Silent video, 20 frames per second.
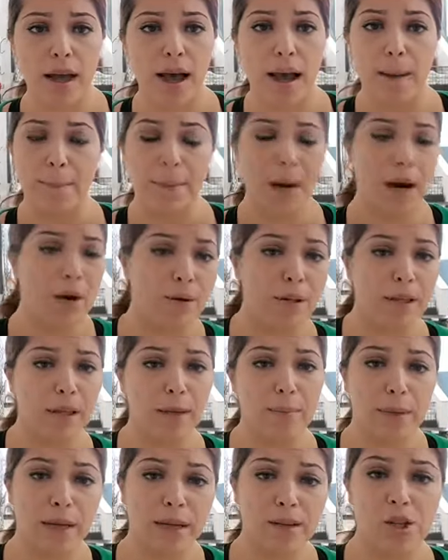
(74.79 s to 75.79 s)
I'm not really
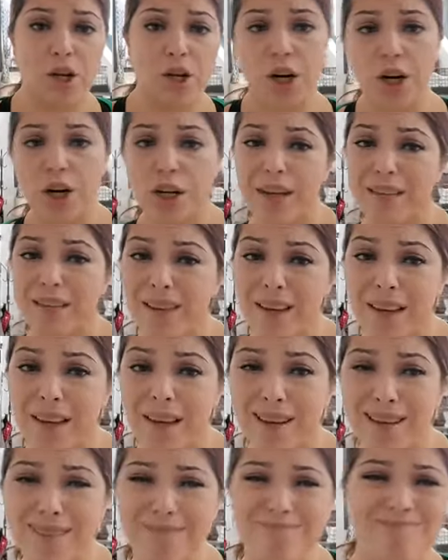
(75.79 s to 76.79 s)
a big turkey
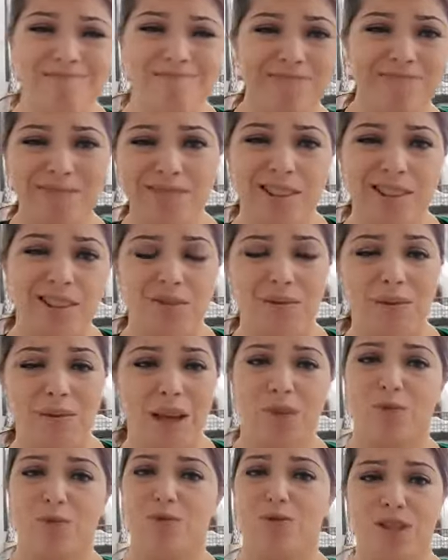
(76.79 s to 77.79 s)
fan, so I
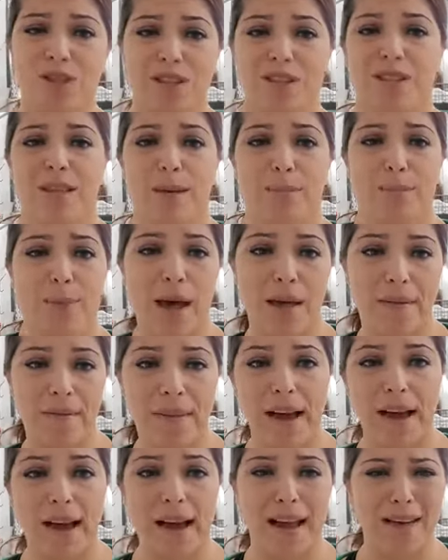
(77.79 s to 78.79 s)
usually skip on
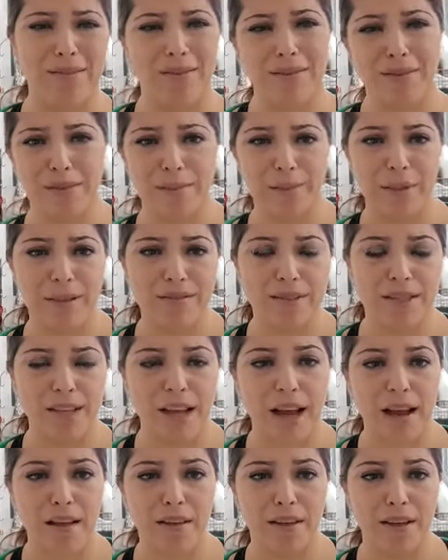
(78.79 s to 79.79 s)
that. I have a little bit of
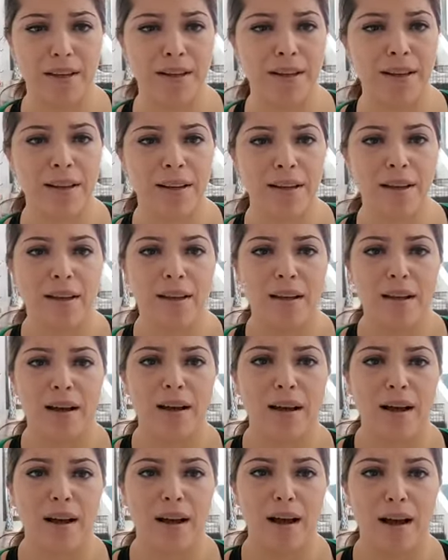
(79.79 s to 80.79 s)
salad.
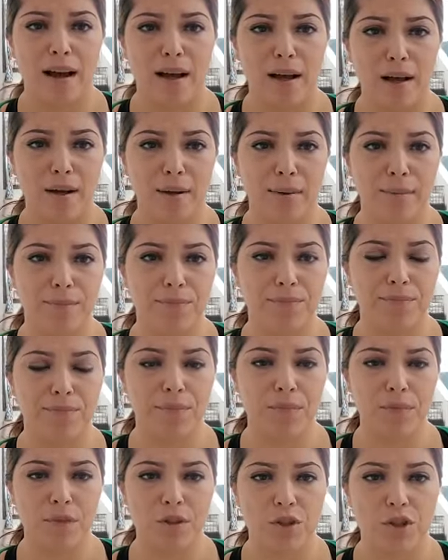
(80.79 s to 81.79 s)
Um,
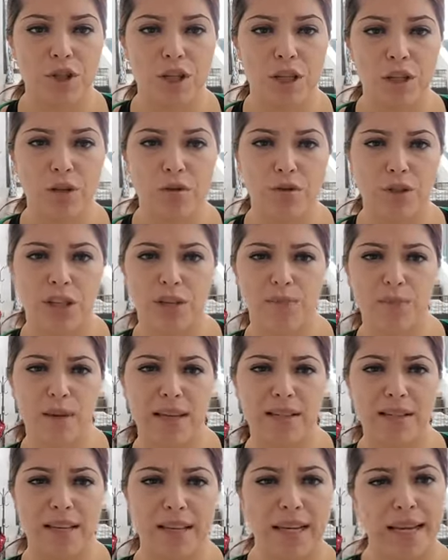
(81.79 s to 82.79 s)
she usually
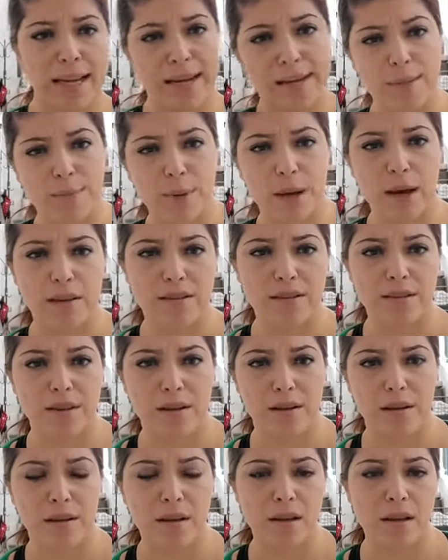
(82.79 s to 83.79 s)
makes like an
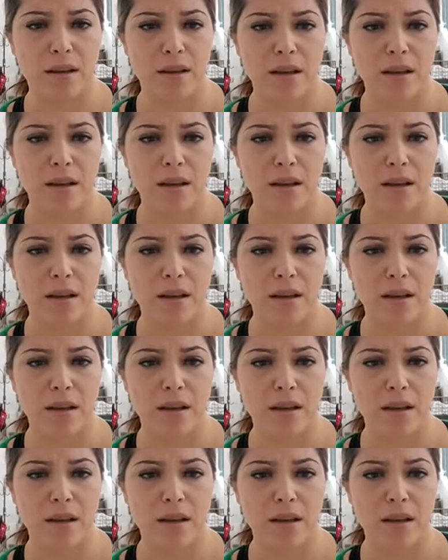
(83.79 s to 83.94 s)
antipasta